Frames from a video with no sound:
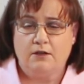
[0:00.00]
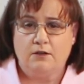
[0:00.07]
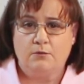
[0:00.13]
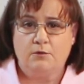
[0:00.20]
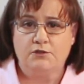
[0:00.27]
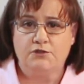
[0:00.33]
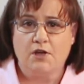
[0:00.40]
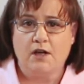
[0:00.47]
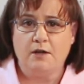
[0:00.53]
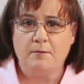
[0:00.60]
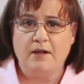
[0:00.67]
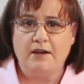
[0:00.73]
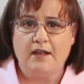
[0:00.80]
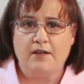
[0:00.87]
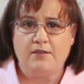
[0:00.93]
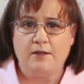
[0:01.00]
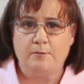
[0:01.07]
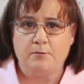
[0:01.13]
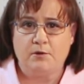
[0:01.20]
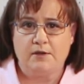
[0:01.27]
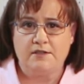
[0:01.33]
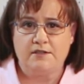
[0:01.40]
We'll talk about how they
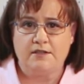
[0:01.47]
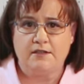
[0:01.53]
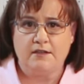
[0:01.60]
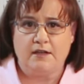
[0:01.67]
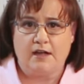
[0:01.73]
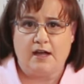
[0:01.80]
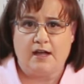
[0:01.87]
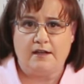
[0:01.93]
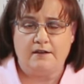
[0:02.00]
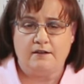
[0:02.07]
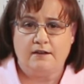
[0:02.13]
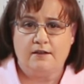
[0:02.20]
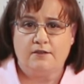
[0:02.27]
printed and cut,